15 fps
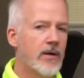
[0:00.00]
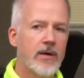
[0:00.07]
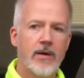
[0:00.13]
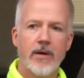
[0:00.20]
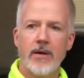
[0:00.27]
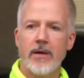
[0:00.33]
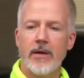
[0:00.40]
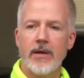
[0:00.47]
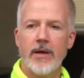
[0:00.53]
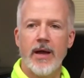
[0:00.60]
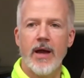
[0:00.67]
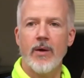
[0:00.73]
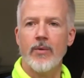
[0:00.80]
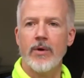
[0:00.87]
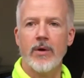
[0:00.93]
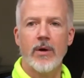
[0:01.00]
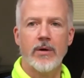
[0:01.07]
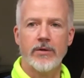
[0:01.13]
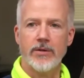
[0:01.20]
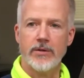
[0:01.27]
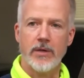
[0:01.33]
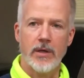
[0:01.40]
And now we are
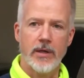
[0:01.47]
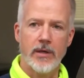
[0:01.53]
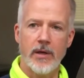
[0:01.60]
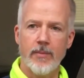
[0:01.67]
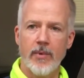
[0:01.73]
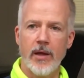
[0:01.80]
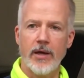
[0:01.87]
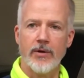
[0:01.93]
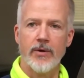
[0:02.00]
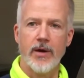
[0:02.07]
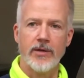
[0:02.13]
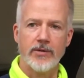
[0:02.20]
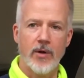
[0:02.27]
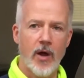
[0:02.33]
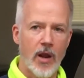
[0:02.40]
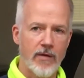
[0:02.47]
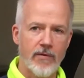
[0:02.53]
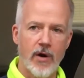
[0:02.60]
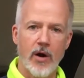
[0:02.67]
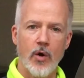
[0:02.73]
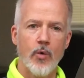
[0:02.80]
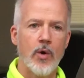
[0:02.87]
just lit up like crazy. All of our
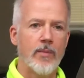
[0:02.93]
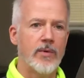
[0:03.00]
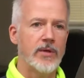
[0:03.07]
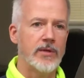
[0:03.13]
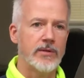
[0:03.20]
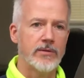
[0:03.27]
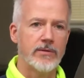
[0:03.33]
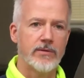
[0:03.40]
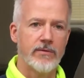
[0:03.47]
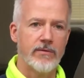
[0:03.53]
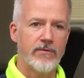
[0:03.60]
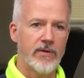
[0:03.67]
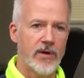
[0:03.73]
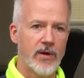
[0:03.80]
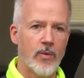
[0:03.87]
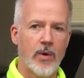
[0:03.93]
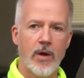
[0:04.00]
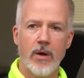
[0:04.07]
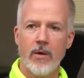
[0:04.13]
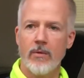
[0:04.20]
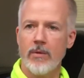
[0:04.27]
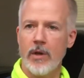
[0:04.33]
equipment is very
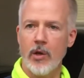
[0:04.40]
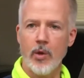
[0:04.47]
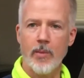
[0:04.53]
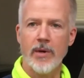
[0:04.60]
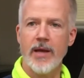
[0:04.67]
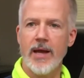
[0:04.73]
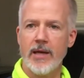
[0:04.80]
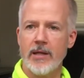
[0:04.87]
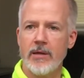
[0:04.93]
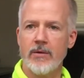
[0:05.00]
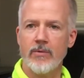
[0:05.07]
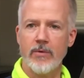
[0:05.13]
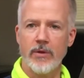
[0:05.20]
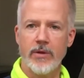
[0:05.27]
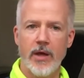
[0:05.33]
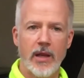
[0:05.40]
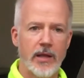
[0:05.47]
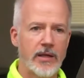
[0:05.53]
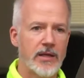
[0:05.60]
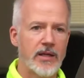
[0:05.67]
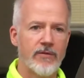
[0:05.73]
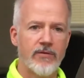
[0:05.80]
well illuminated with
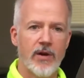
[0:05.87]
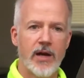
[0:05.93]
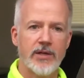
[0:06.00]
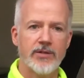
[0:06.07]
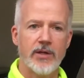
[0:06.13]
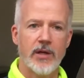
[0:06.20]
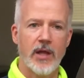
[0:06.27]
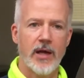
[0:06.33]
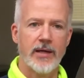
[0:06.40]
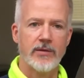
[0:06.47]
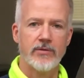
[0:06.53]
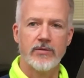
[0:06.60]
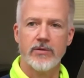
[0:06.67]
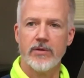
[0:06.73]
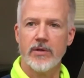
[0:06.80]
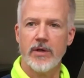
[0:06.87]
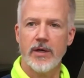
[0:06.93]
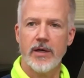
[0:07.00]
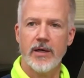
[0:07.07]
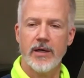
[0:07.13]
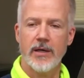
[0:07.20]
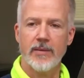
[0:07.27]
LED flashing lights.
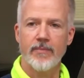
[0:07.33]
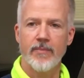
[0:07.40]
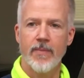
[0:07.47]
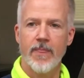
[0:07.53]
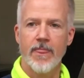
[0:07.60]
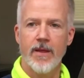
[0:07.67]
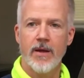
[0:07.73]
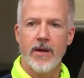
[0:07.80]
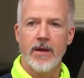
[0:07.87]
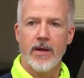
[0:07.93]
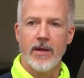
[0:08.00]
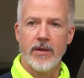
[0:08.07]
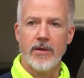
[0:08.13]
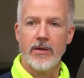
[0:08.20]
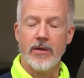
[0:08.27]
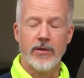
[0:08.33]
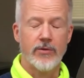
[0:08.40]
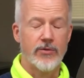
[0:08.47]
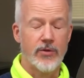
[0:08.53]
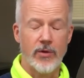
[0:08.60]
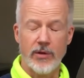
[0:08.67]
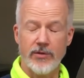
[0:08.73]
You can
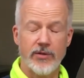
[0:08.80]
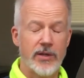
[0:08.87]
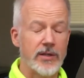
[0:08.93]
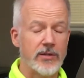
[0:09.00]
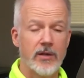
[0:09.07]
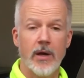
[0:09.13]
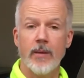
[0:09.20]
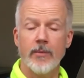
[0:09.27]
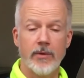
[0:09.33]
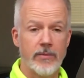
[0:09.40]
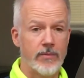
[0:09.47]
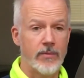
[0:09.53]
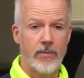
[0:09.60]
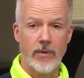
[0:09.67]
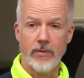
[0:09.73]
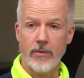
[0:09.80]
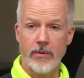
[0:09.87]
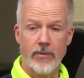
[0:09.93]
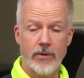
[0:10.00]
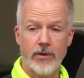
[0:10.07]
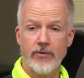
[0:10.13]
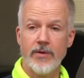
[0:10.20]
certainly see us coming when
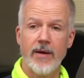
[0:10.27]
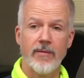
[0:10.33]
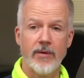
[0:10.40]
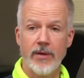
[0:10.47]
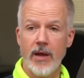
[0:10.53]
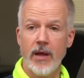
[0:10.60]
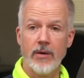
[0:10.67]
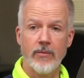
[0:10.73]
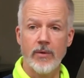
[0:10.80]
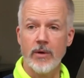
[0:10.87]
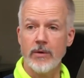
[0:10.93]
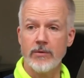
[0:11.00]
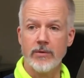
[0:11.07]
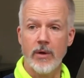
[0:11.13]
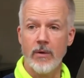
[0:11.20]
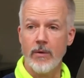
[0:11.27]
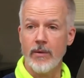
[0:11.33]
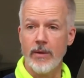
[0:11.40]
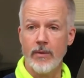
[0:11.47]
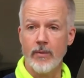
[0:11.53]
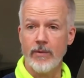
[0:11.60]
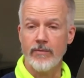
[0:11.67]
you're traveling down the road. So
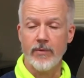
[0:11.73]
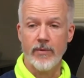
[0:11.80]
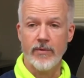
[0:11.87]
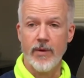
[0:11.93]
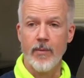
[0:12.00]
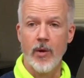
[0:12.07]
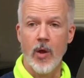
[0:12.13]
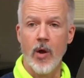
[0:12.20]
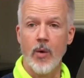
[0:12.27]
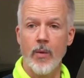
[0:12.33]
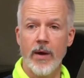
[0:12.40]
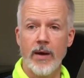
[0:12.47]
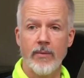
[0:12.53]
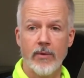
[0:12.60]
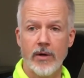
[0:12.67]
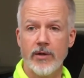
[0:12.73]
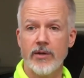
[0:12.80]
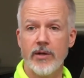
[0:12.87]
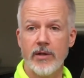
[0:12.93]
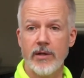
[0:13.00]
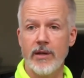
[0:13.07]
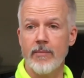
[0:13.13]
we've come a long way, and we'll continue
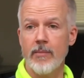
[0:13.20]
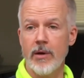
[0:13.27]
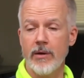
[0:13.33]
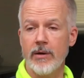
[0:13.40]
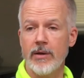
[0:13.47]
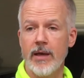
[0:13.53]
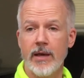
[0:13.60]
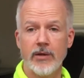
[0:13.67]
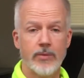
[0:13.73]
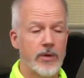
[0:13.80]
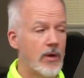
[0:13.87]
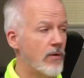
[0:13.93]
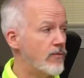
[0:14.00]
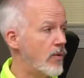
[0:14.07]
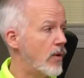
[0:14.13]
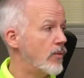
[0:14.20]
to get better at that as we go forward.